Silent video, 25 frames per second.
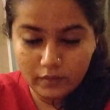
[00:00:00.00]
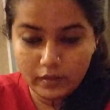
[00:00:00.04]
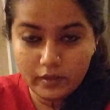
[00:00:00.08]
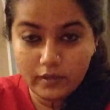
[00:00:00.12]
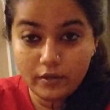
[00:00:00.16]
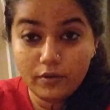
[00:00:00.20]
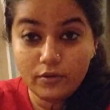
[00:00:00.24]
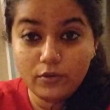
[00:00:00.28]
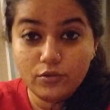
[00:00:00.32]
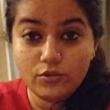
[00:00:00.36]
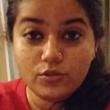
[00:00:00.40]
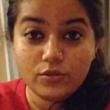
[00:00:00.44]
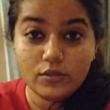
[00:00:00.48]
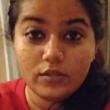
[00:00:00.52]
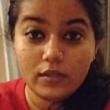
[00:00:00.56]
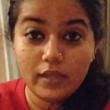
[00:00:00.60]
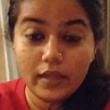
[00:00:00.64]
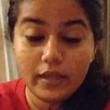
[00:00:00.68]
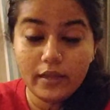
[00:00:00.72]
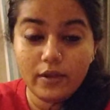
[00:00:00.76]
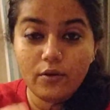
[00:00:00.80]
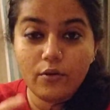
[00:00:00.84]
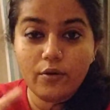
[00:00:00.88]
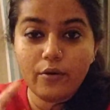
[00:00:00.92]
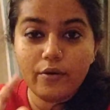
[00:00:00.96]
And you're just
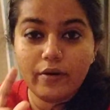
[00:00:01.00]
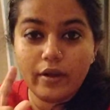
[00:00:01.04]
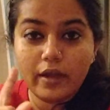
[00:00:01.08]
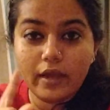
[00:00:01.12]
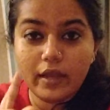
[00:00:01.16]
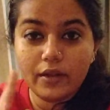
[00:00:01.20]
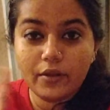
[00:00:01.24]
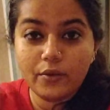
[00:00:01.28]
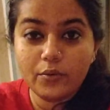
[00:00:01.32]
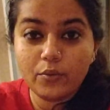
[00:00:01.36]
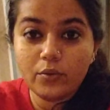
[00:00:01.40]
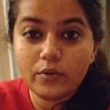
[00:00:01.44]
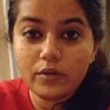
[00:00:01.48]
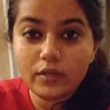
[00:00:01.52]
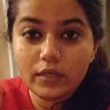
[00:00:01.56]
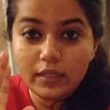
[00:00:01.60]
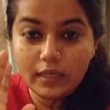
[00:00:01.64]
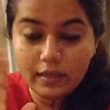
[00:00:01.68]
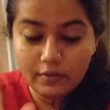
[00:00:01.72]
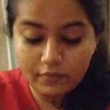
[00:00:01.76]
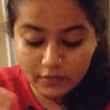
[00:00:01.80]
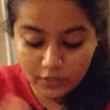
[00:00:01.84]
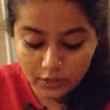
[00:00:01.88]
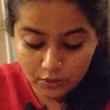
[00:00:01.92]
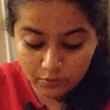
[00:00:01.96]
like, all right, who can
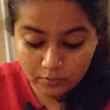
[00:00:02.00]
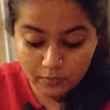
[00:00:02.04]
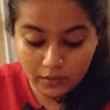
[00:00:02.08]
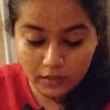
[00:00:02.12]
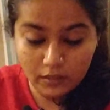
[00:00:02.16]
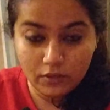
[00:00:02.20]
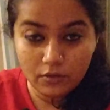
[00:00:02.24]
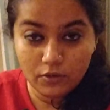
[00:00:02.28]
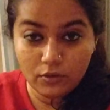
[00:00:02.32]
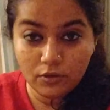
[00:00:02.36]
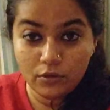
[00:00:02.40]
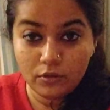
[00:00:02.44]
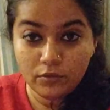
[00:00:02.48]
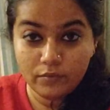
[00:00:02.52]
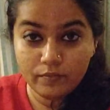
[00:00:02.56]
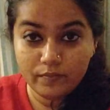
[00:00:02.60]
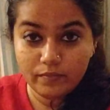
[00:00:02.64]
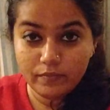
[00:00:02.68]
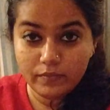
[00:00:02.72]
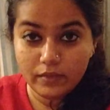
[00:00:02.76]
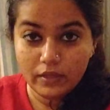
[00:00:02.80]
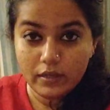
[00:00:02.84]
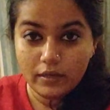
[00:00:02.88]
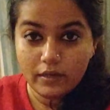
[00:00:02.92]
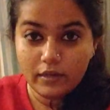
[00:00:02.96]
give it to me,
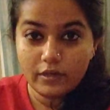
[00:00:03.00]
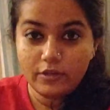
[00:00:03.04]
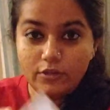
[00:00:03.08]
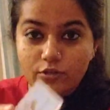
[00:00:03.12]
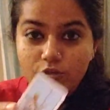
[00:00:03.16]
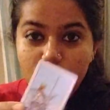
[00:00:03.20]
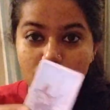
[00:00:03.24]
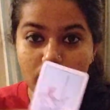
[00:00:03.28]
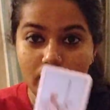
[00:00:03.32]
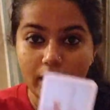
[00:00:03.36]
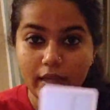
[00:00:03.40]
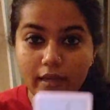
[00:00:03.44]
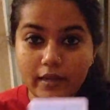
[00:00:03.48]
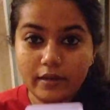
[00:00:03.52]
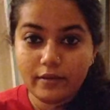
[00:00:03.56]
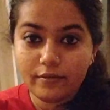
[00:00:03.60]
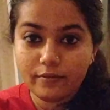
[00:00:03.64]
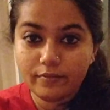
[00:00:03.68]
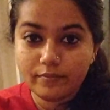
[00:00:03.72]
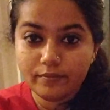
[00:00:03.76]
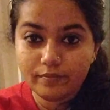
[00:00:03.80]
Just like,